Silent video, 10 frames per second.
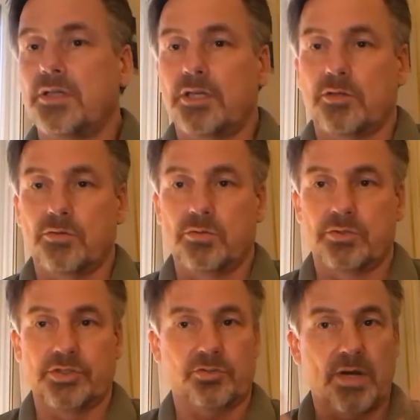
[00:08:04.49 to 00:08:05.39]
you know,
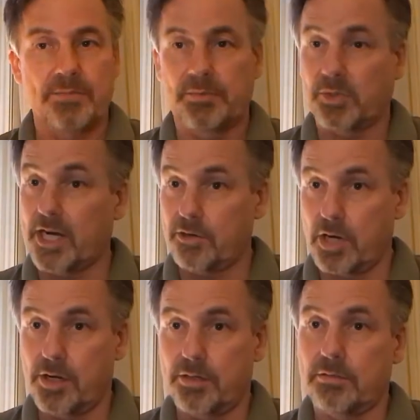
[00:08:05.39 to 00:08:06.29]
describe the prior
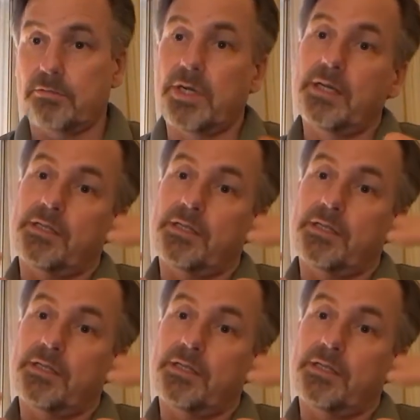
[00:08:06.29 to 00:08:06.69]
art, right?